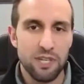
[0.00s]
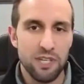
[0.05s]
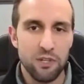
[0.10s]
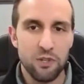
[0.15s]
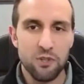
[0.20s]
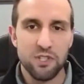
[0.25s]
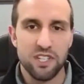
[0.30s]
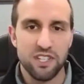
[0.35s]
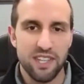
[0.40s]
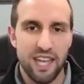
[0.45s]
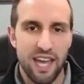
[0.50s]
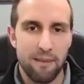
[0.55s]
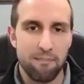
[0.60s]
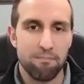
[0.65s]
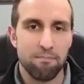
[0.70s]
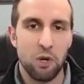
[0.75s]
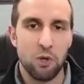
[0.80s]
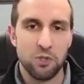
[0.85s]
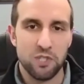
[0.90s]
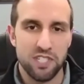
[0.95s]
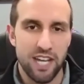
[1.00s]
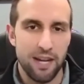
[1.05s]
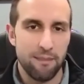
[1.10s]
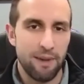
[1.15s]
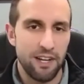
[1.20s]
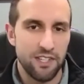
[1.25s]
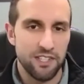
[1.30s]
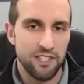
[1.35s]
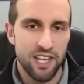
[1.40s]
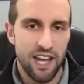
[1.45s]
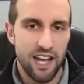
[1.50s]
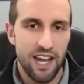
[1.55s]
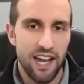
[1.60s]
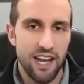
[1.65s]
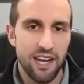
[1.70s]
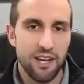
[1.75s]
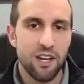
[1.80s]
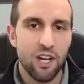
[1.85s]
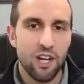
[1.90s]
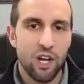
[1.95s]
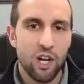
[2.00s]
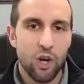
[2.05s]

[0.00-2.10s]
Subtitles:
using that most of the time outside.